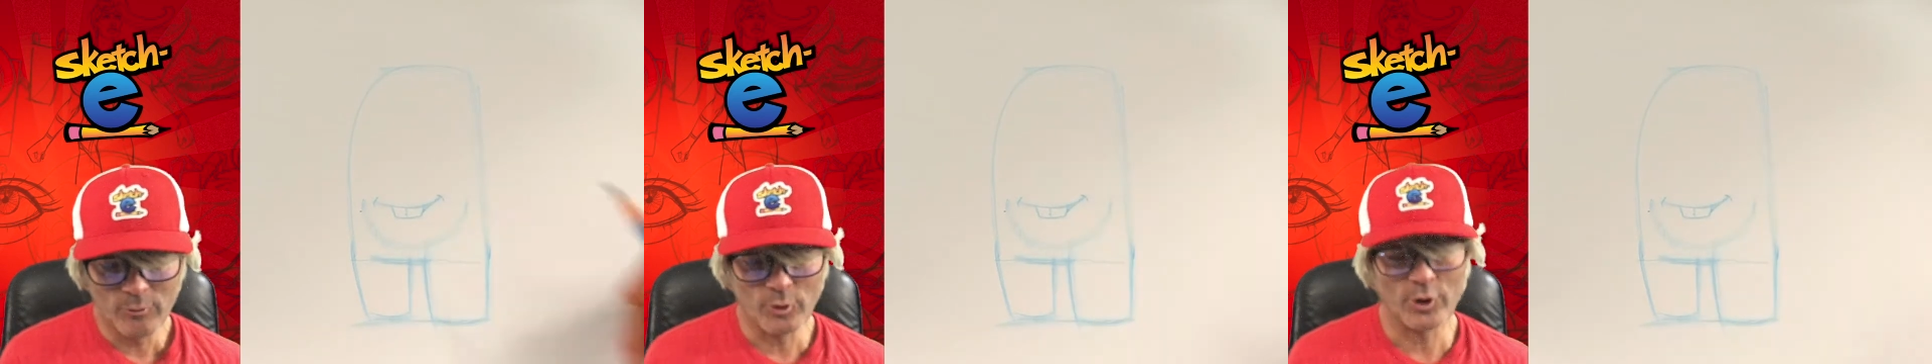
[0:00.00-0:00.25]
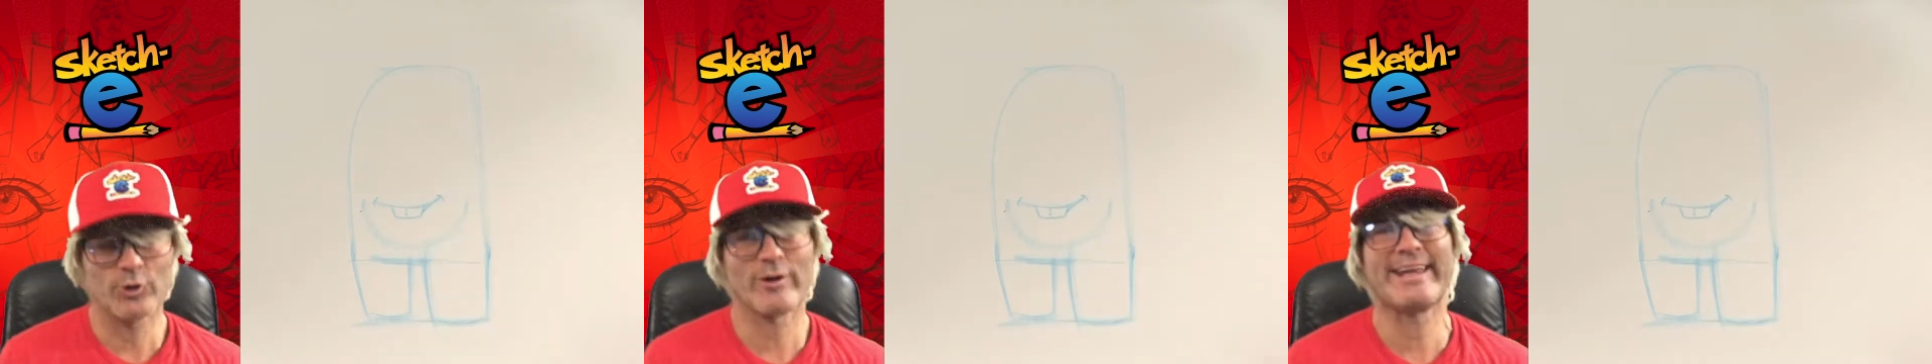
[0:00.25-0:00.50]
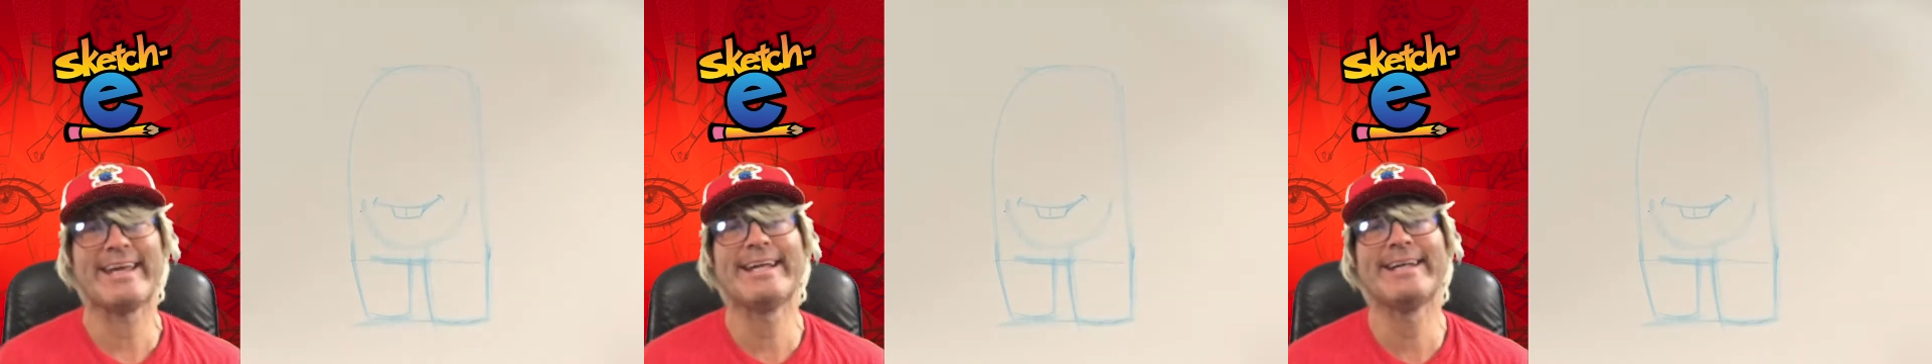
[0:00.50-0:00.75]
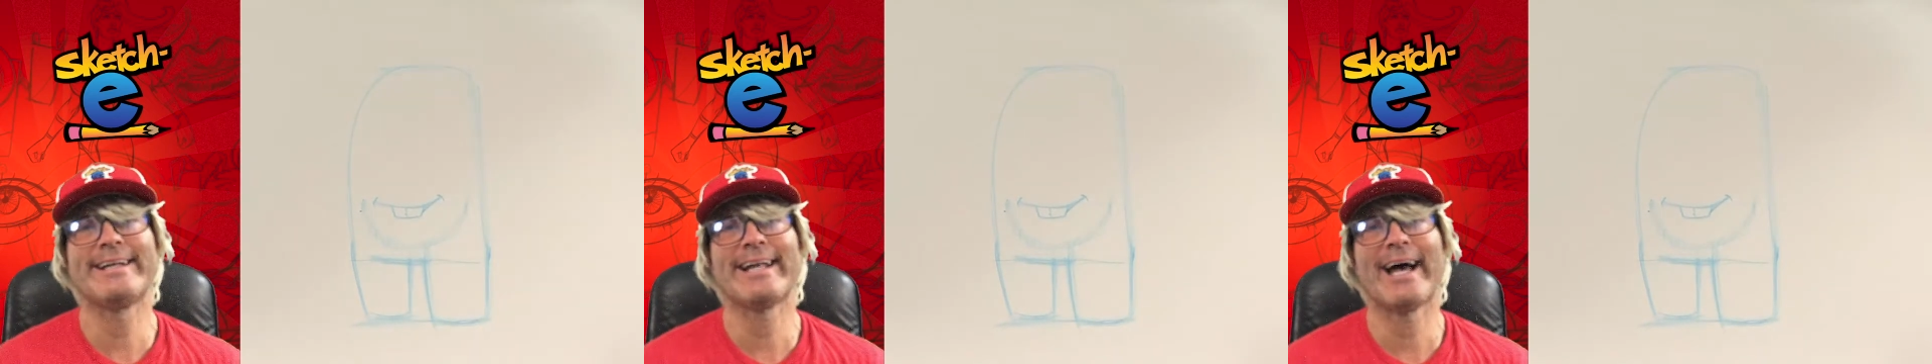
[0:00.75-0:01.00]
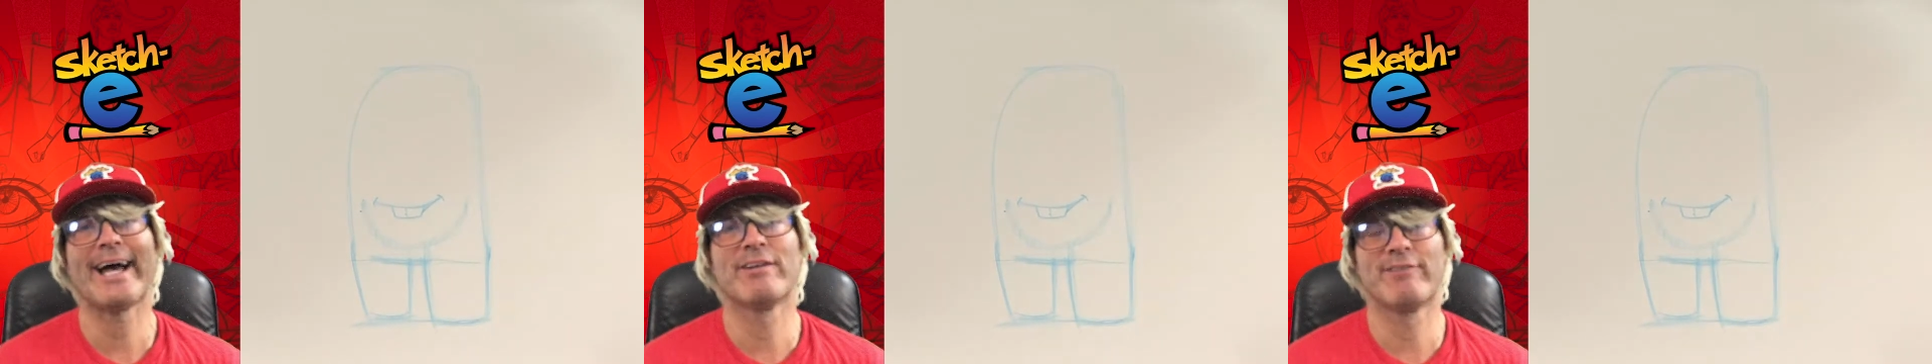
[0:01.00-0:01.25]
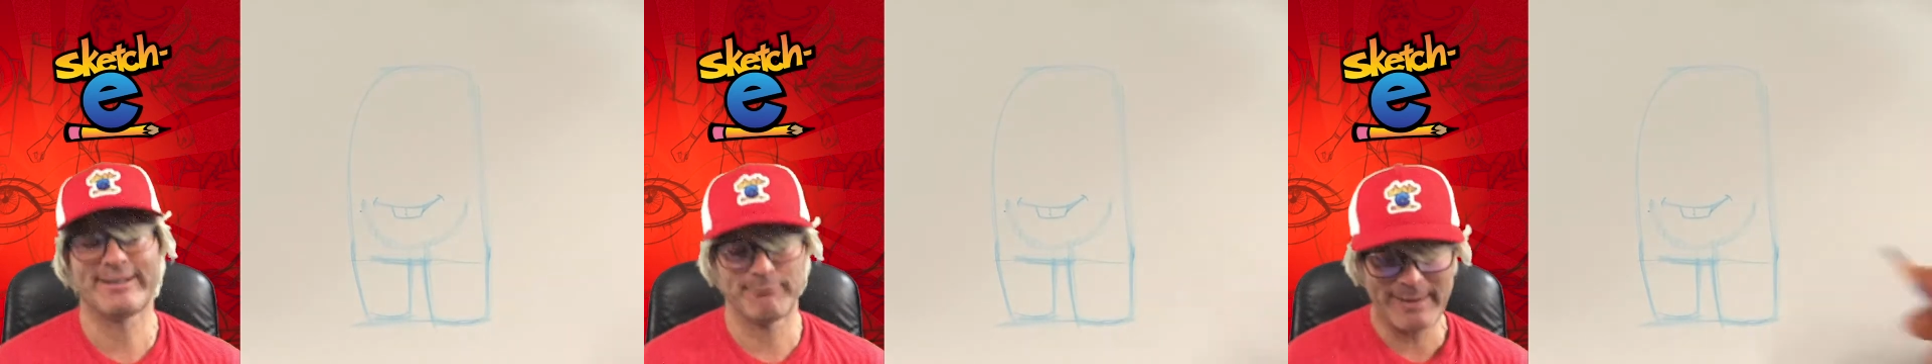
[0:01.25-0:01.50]
we're gonna draw the inside of
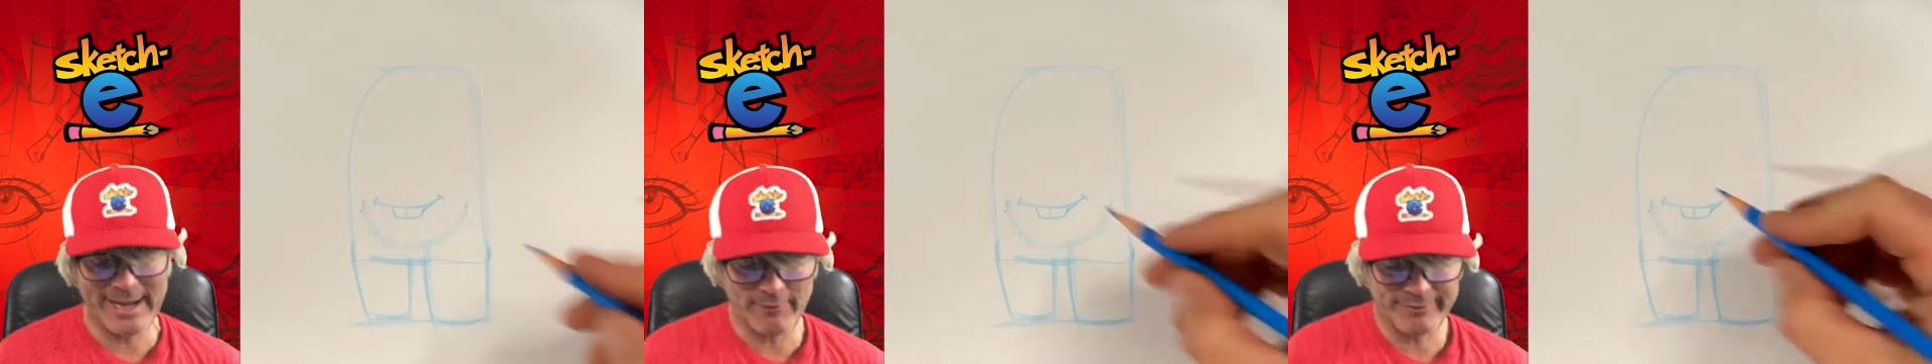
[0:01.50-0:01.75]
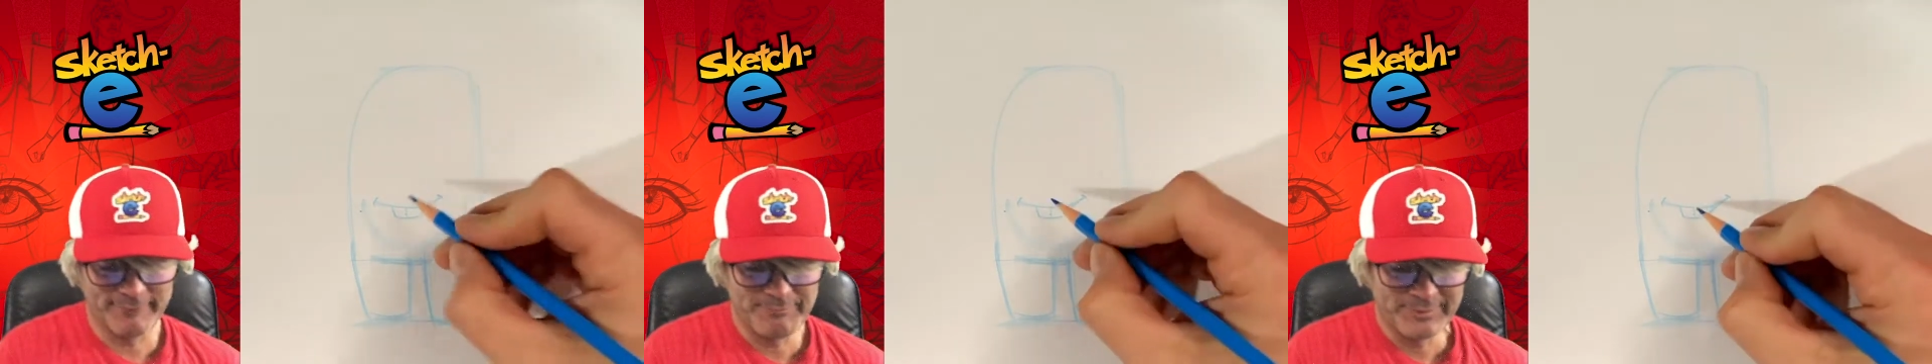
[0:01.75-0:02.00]
its mouth.